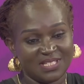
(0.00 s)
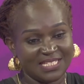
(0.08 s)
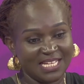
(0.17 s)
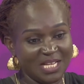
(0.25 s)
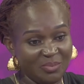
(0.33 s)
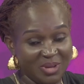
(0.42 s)
she
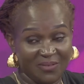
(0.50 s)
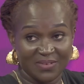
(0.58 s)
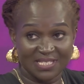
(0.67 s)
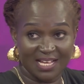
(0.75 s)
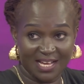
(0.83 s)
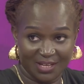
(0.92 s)
said the
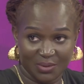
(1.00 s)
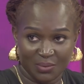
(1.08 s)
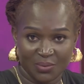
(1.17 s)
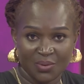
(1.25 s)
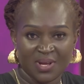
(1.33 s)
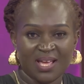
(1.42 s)
Mavis kind, you
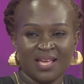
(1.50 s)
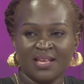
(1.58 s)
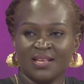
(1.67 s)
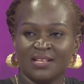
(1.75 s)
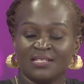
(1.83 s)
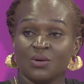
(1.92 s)
know.
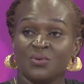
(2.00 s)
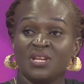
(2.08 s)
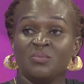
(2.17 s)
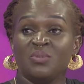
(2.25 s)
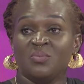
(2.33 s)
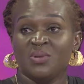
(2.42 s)
So,
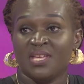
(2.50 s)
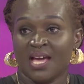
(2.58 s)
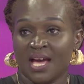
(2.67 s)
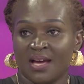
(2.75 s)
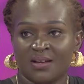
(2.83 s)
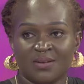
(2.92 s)
Unim
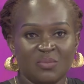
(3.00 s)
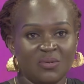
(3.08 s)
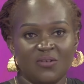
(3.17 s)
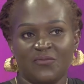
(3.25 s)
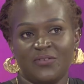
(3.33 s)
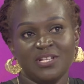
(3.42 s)
Bibia,
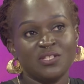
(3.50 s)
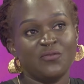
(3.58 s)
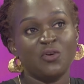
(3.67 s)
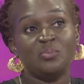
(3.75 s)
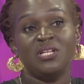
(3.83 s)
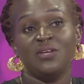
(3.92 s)
first of
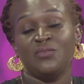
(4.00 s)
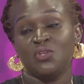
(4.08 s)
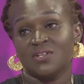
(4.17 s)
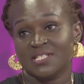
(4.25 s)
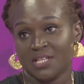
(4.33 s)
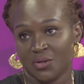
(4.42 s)
all, believe in
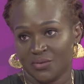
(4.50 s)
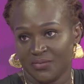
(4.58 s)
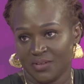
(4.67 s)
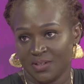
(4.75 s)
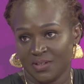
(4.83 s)
yourself.